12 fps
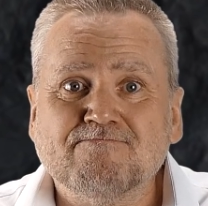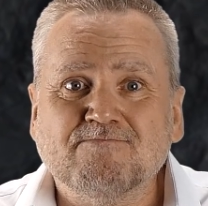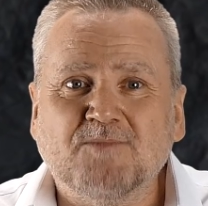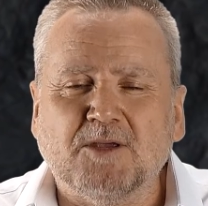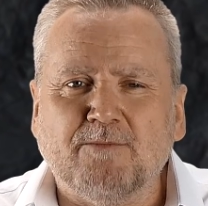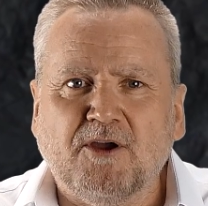
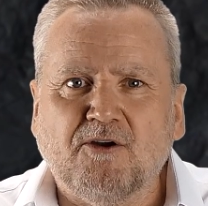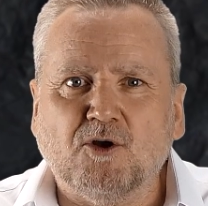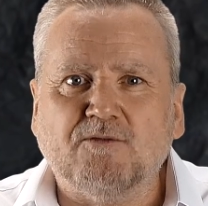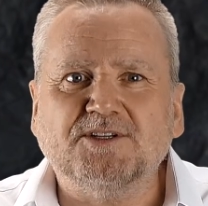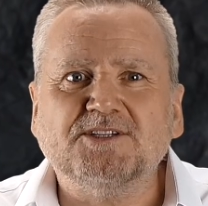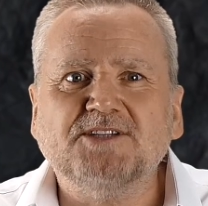He peered
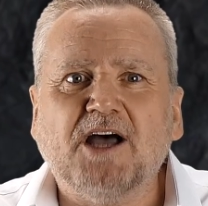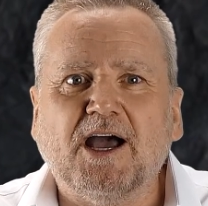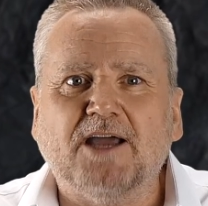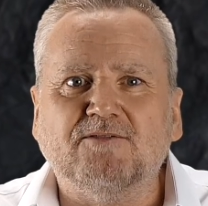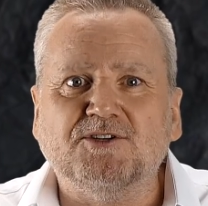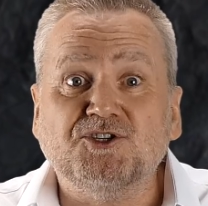over the side
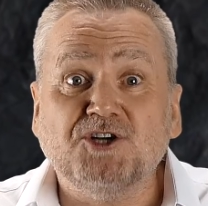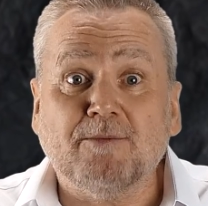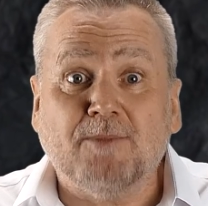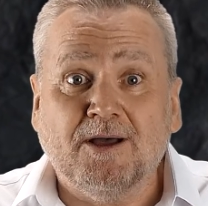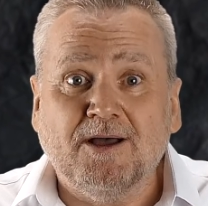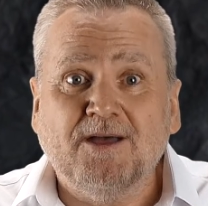of the ship.
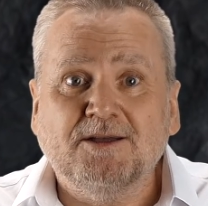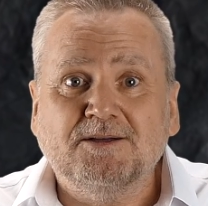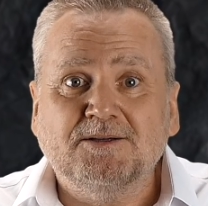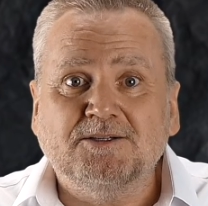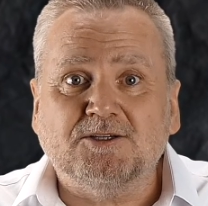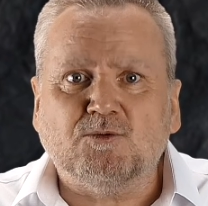
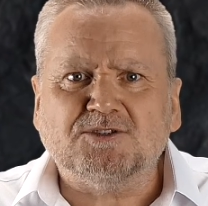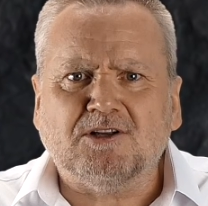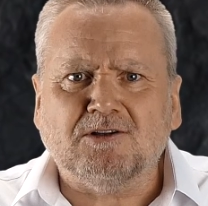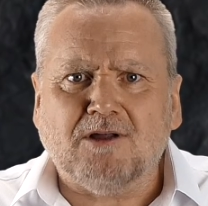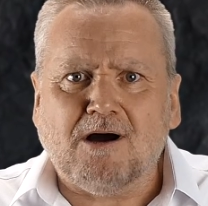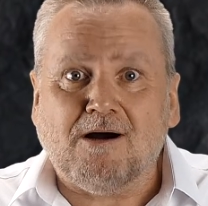It was a
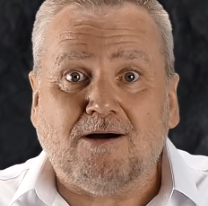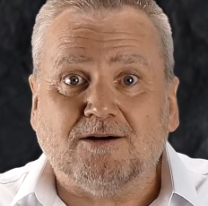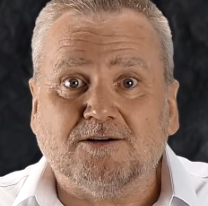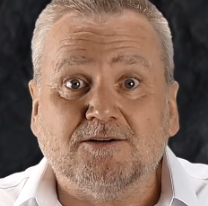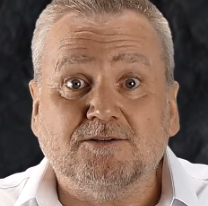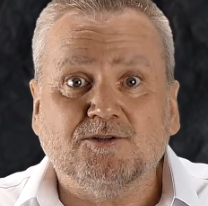
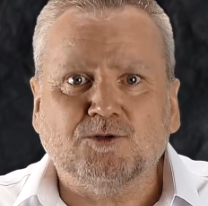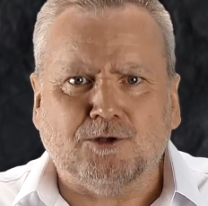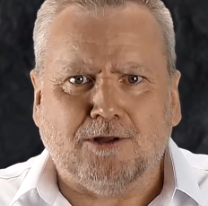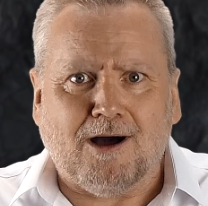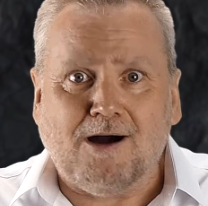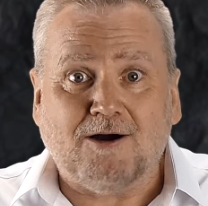long,
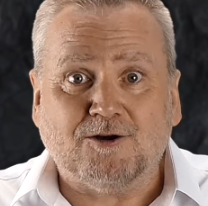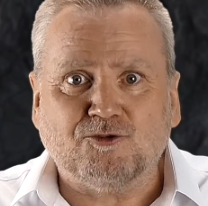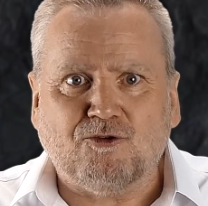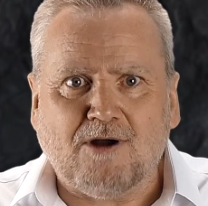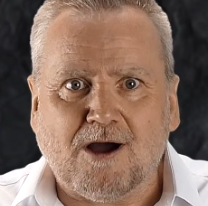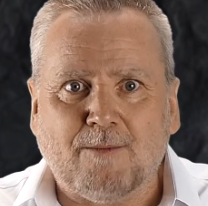long
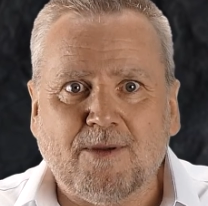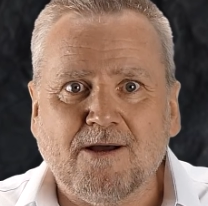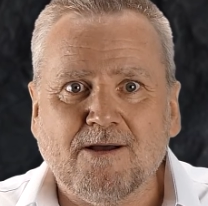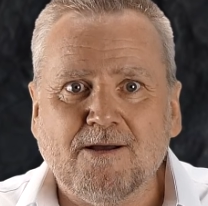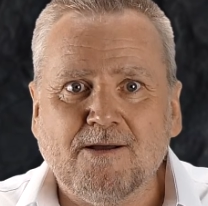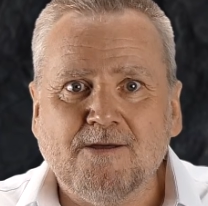drop.
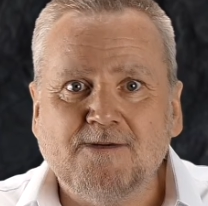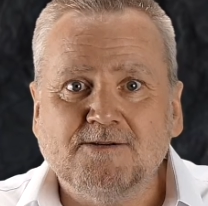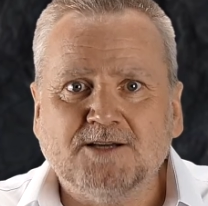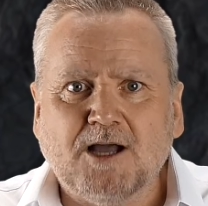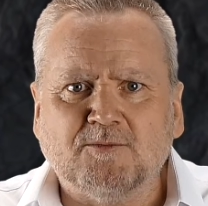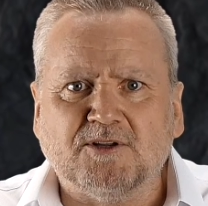
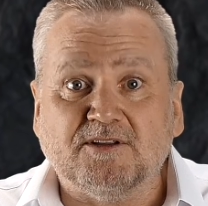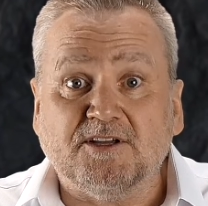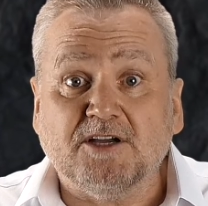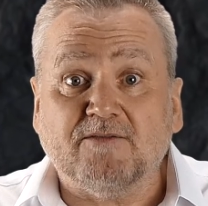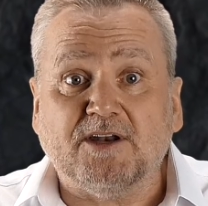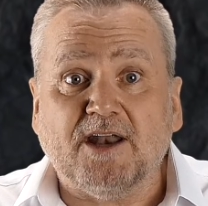Come to think
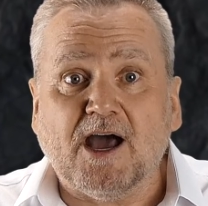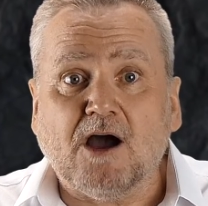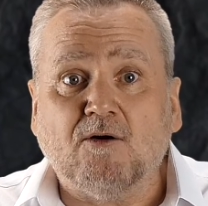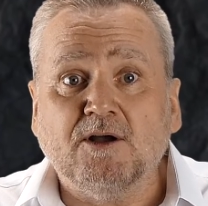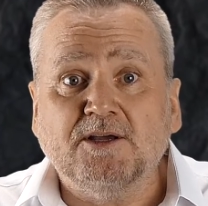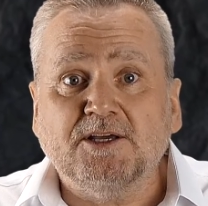of it
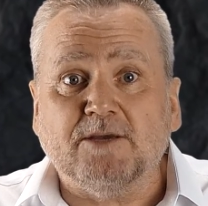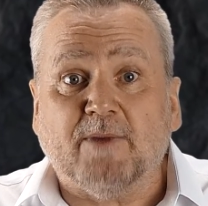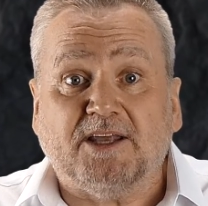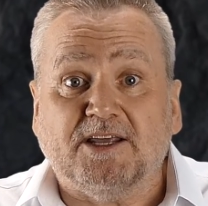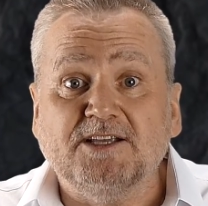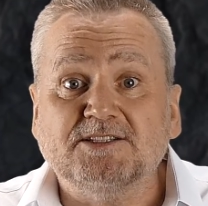now, he
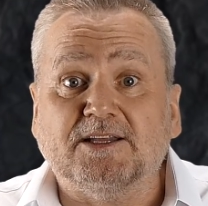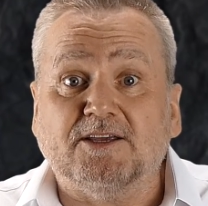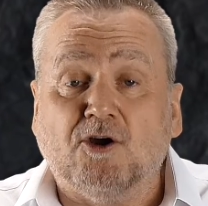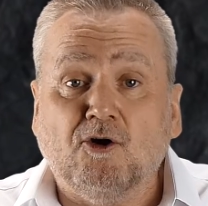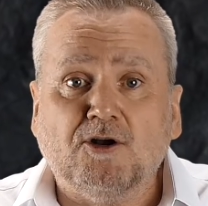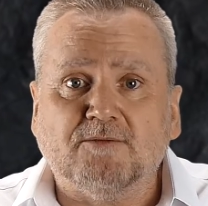might easily
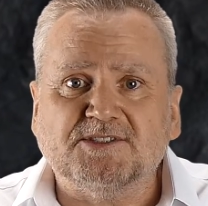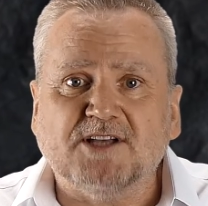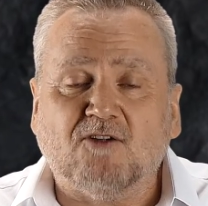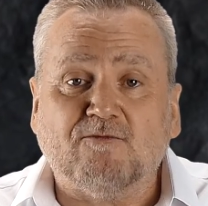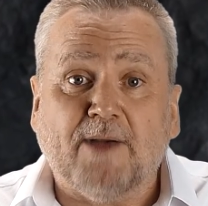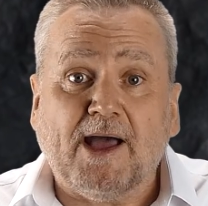hurt
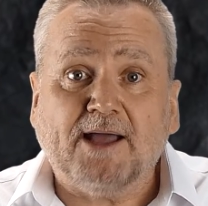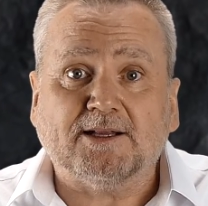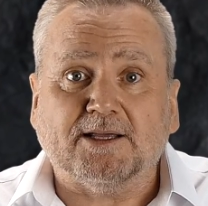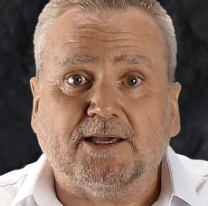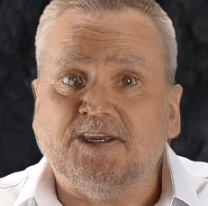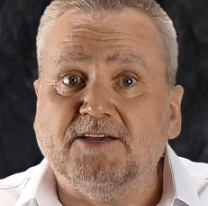himself
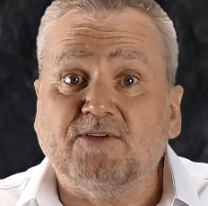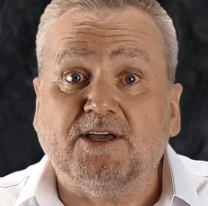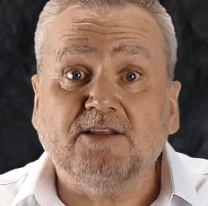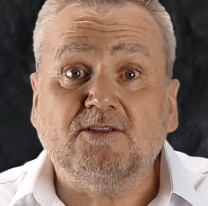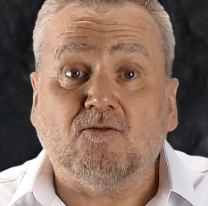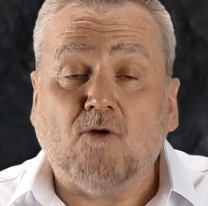badly if he
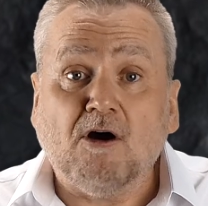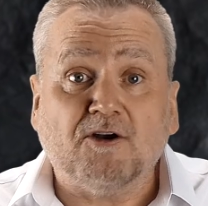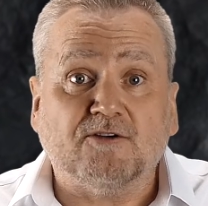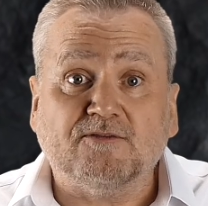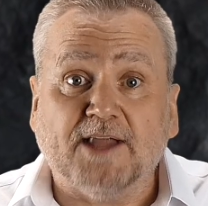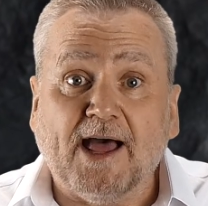hit the water
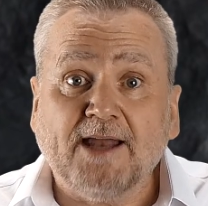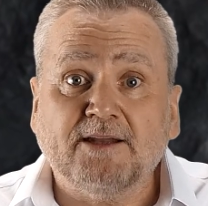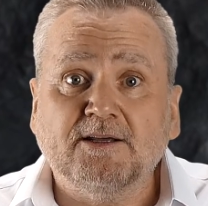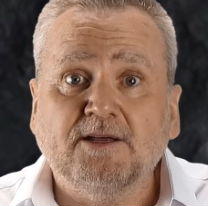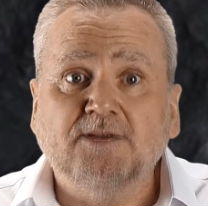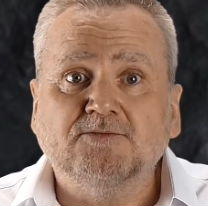flat.
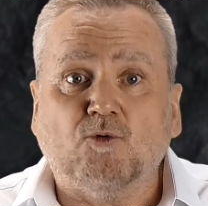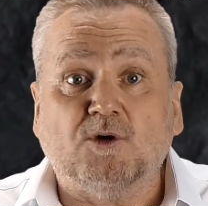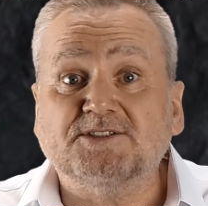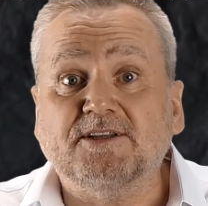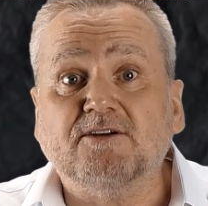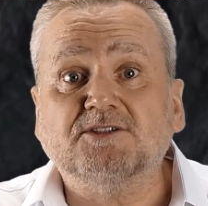
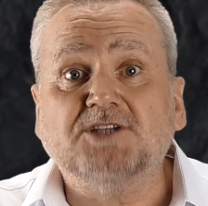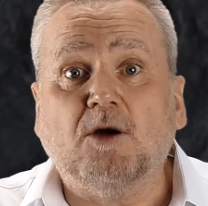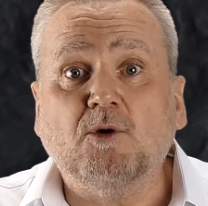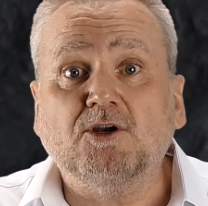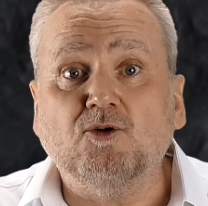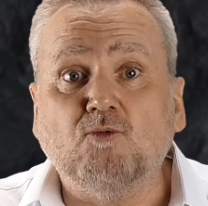Wasn't there
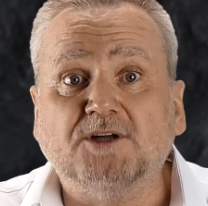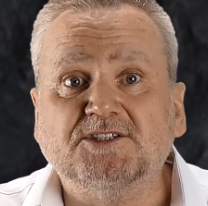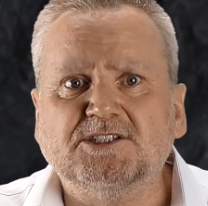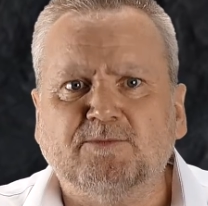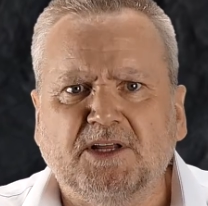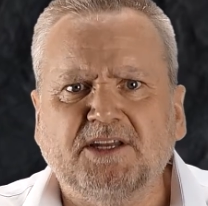someone who once
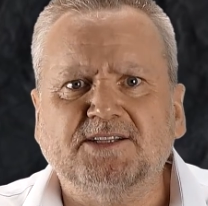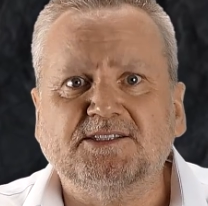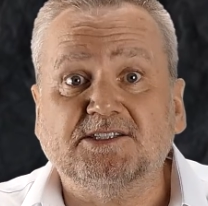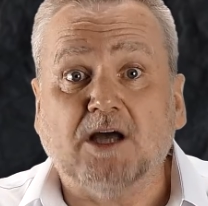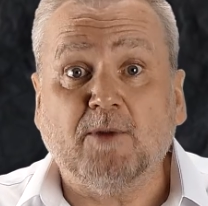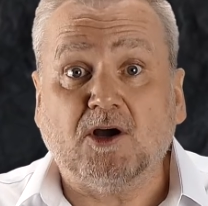split his
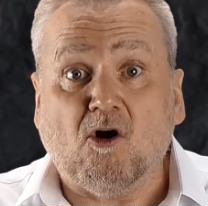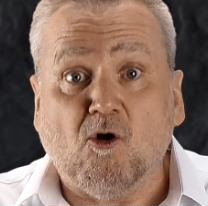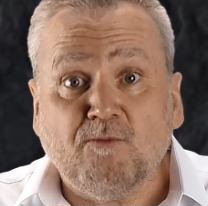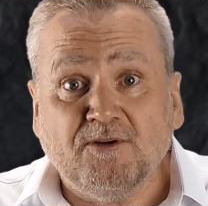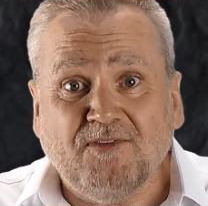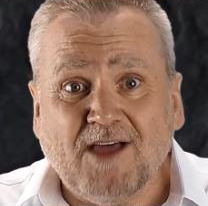stomach
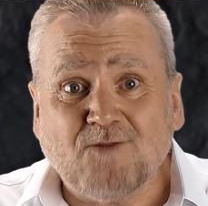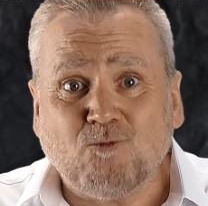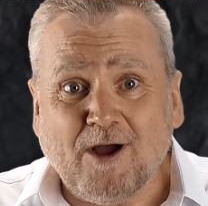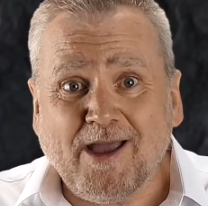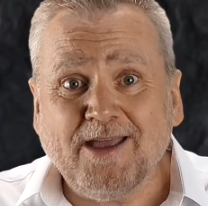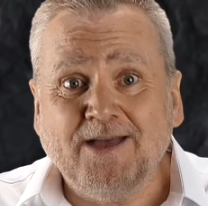open that
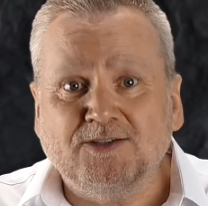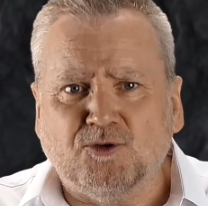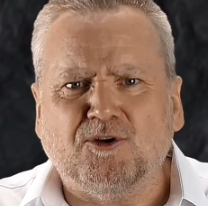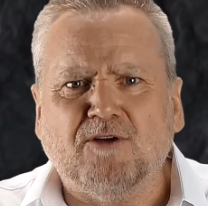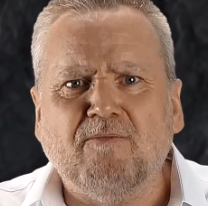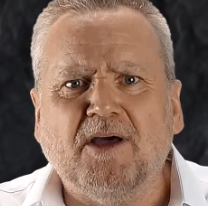way,
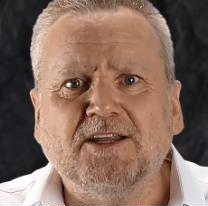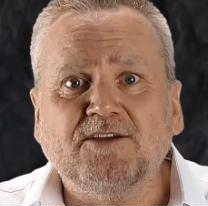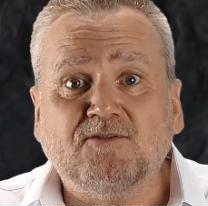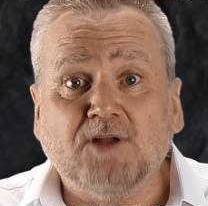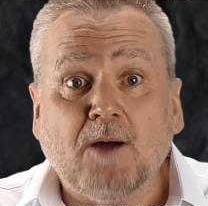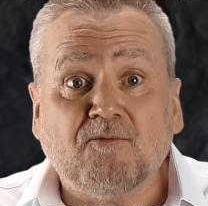doing a belly
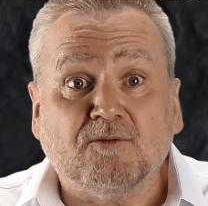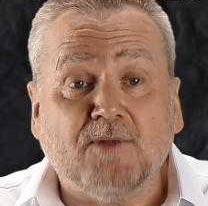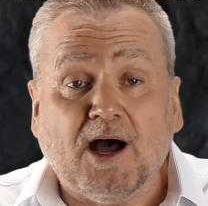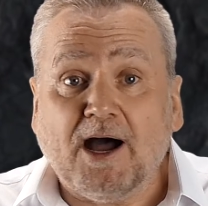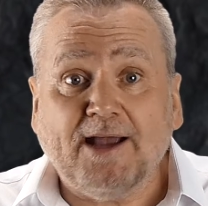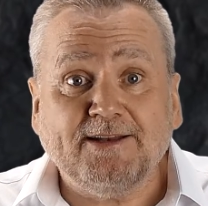flop from the
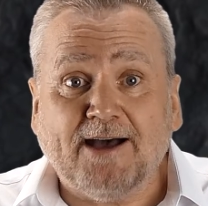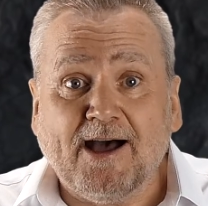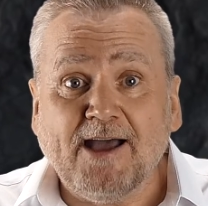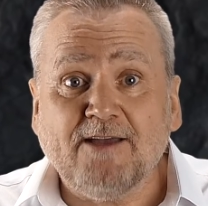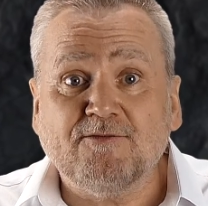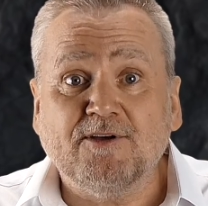high
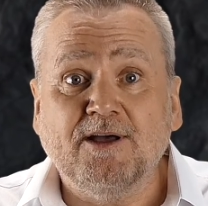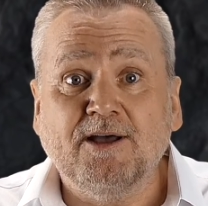dive?